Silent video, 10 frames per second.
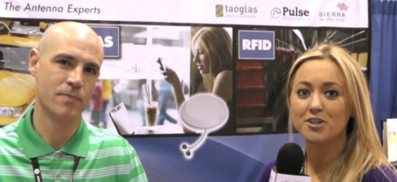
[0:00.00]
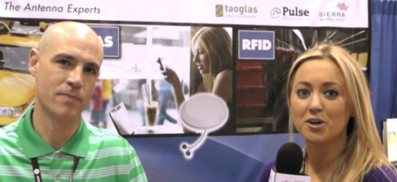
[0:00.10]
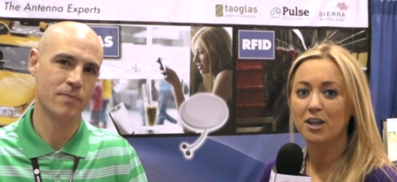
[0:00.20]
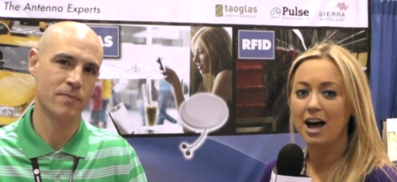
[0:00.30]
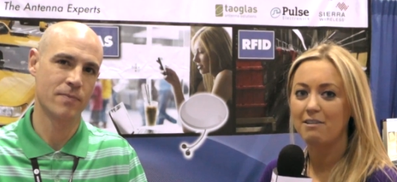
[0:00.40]
Speaker 1: Journal
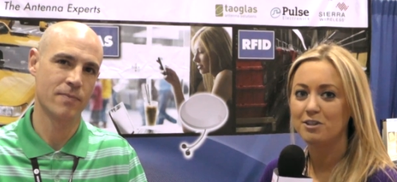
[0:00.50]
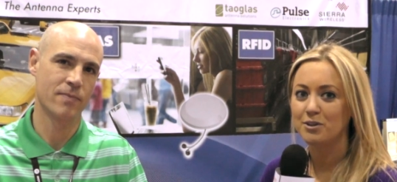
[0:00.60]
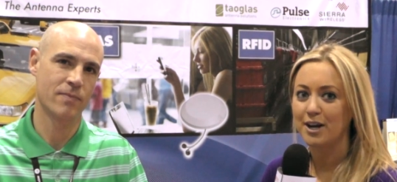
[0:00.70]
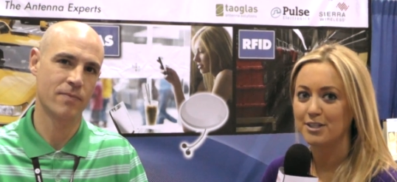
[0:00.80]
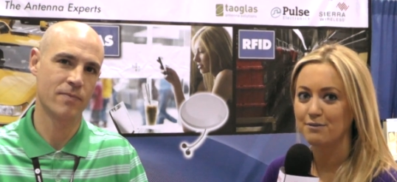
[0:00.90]
Live
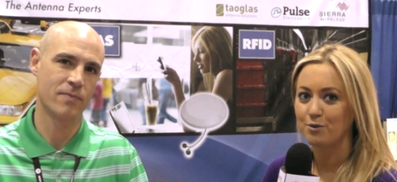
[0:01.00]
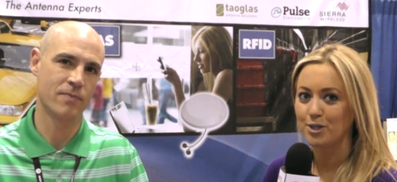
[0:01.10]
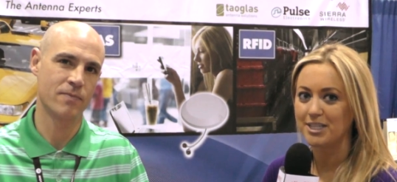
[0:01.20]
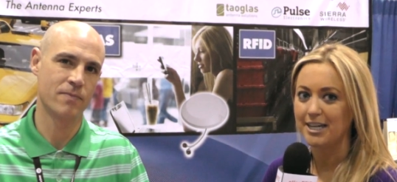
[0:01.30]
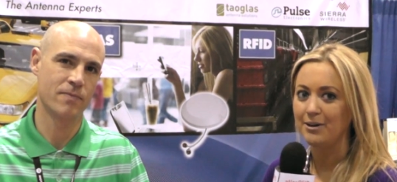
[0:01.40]

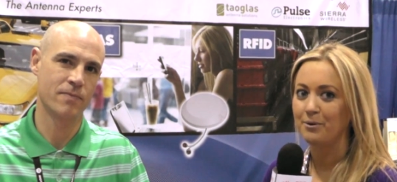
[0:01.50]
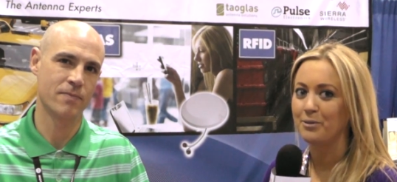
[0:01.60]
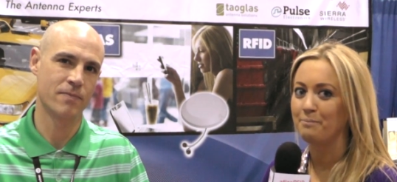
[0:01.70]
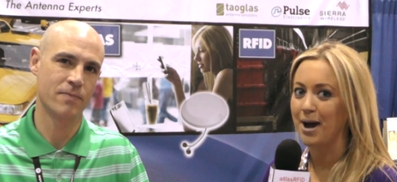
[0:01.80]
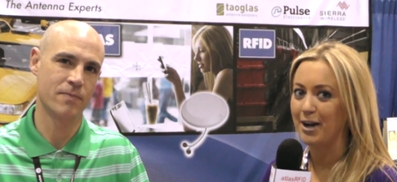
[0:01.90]
2014 with
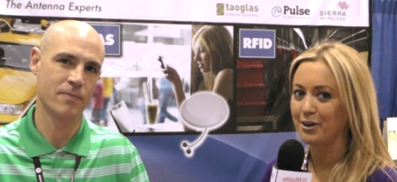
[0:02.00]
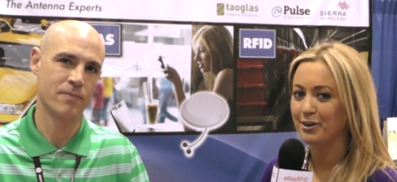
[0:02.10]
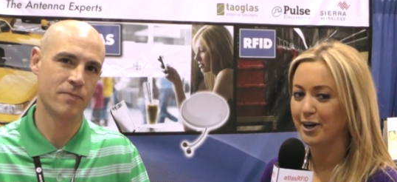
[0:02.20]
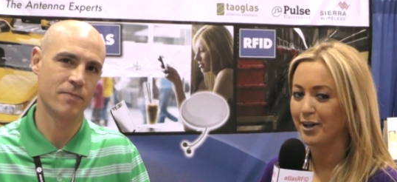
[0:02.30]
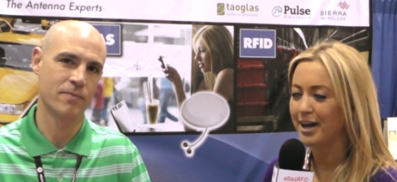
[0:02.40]
Mike
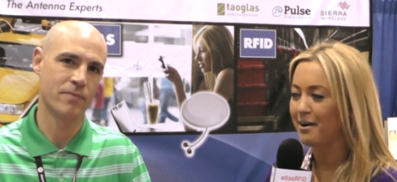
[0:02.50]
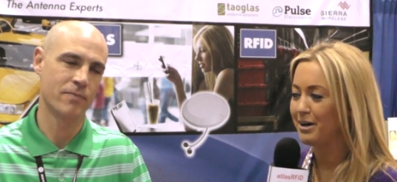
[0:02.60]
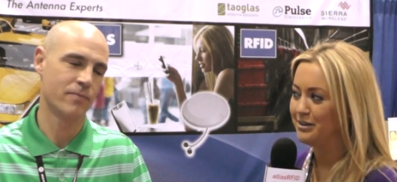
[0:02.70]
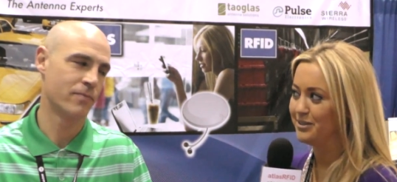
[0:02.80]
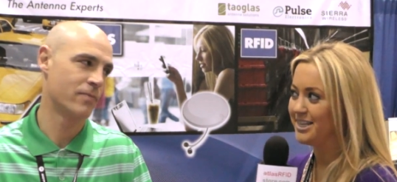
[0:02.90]
Crudele. How are you
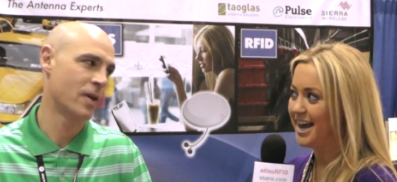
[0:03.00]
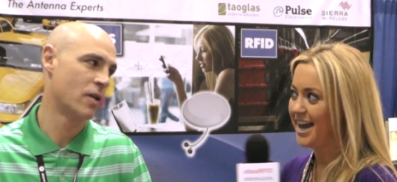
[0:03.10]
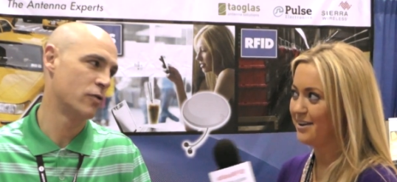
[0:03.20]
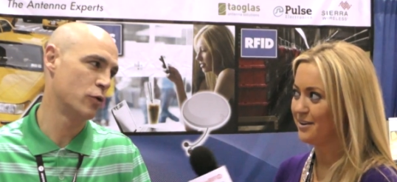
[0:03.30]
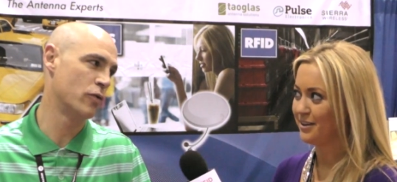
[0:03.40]
doing
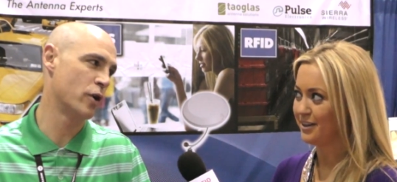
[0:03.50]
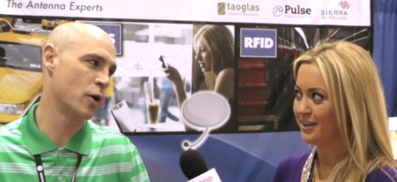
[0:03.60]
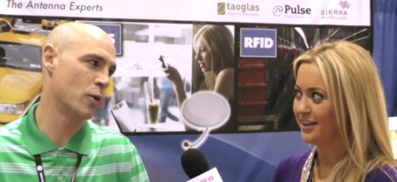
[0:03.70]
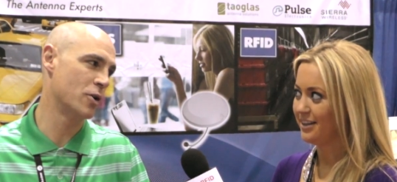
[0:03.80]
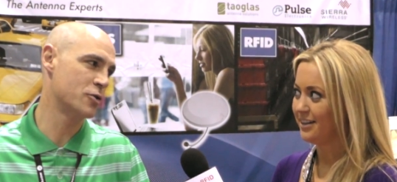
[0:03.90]
today?
Speaker 2: Doing very
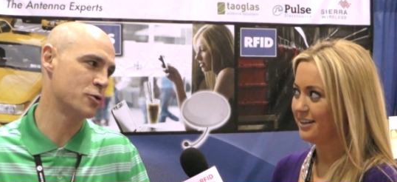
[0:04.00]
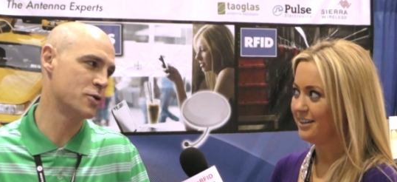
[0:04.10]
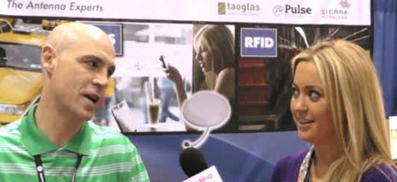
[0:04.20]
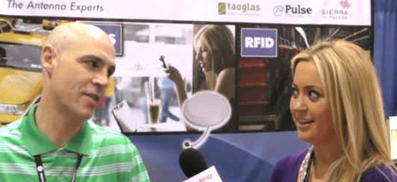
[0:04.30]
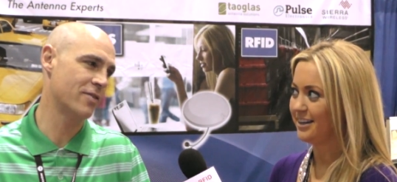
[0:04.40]
well,
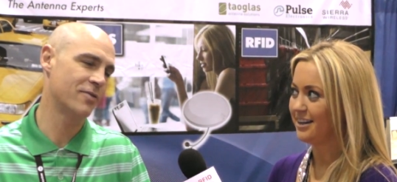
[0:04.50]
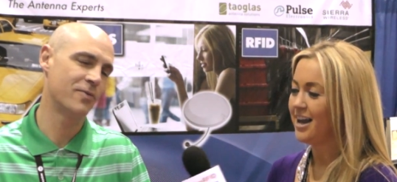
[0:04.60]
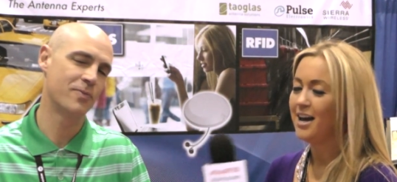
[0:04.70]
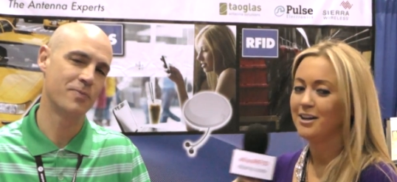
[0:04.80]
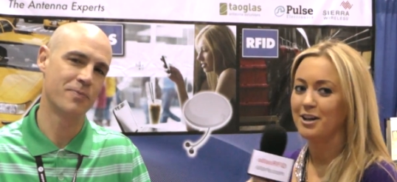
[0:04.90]
Suzanne.
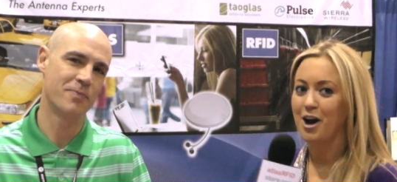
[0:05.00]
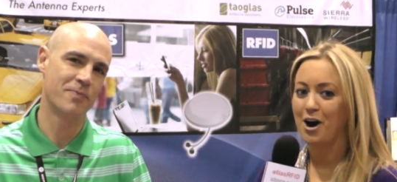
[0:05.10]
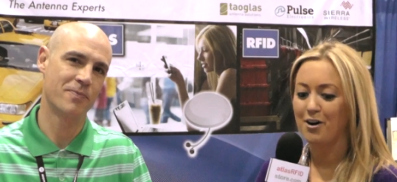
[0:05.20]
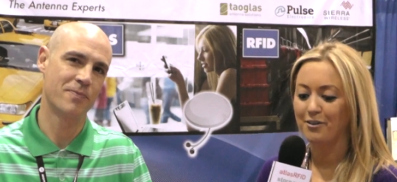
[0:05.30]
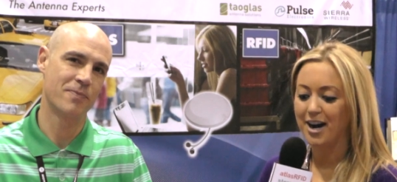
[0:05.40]

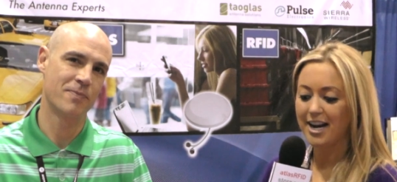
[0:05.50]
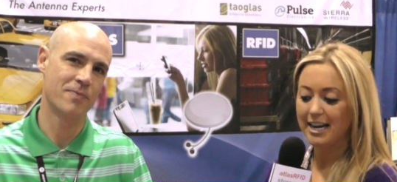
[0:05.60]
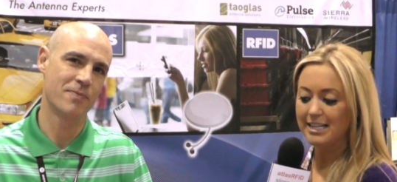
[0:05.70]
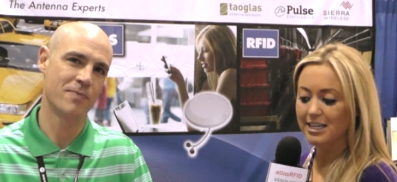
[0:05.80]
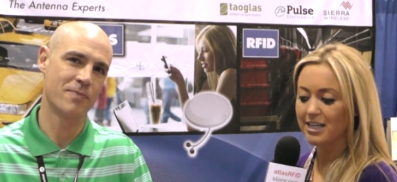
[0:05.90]
Speaker 1: All right,
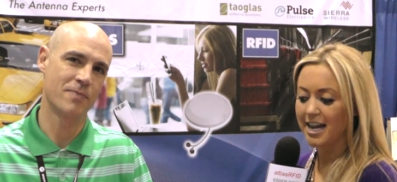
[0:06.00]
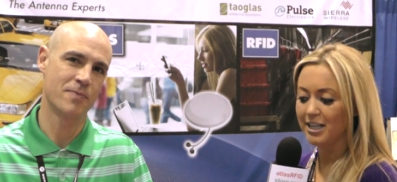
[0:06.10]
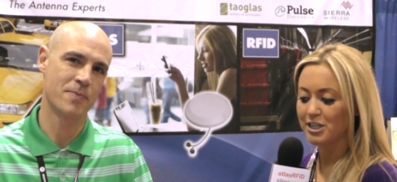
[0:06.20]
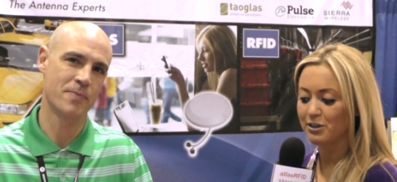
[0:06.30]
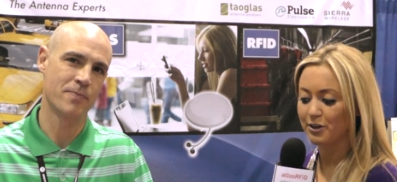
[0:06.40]
he's going to take us
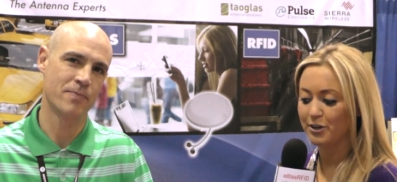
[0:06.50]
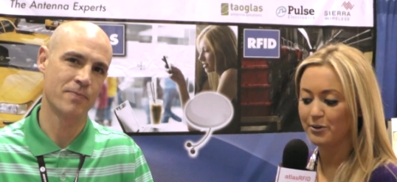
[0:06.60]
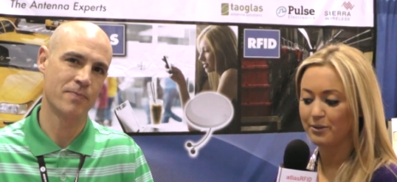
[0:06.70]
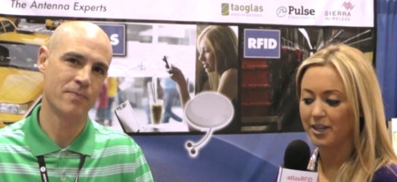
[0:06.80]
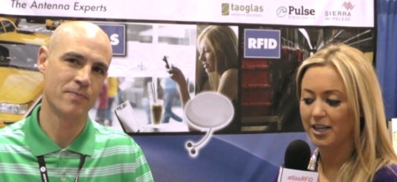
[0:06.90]

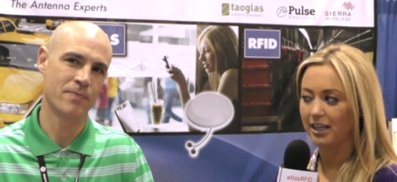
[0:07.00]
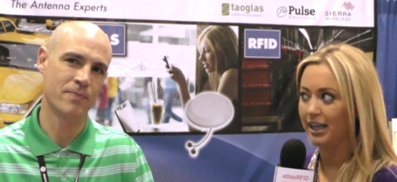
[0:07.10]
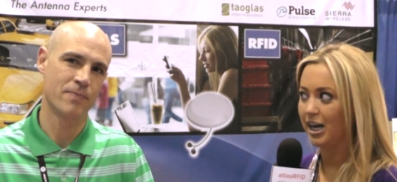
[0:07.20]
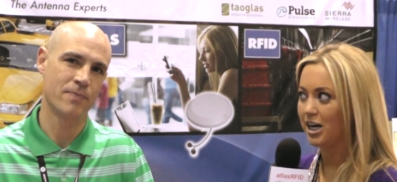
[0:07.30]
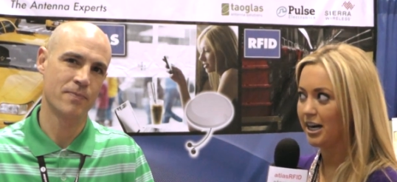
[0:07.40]
through the
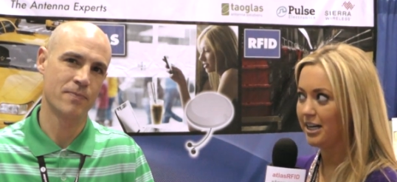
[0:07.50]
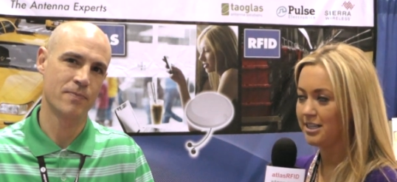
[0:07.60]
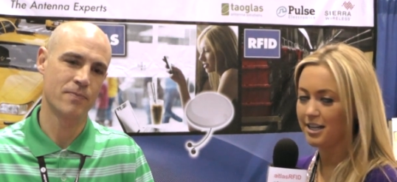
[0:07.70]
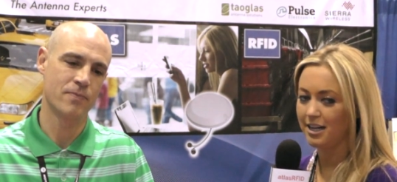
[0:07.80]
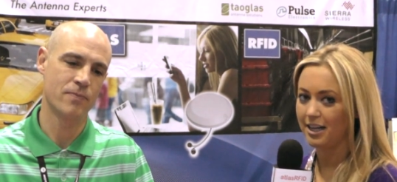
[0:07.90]
Laird
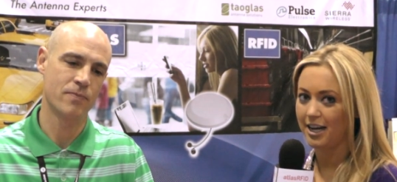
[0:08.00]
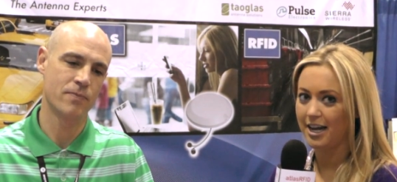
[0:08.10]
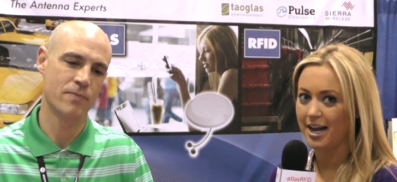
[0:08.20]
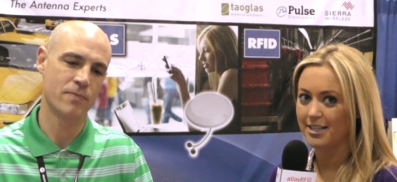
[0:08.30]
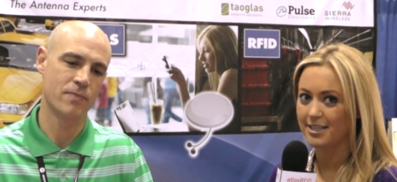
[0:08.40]
antenna that he
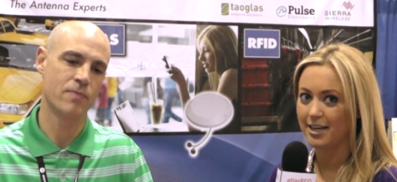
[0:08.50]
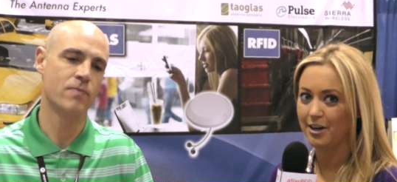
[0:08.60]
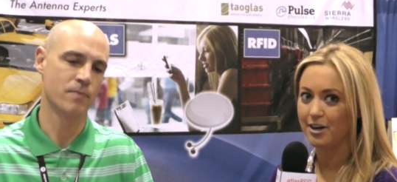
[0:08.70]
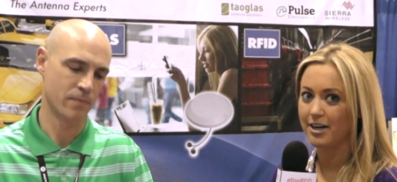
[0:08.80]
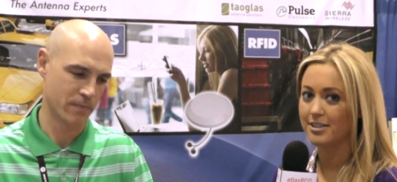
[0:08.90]
has
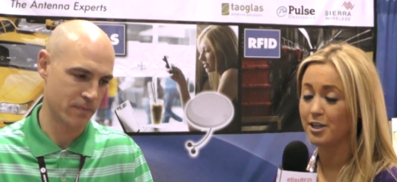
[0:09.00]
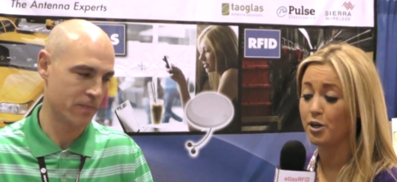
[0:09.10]
here. It is a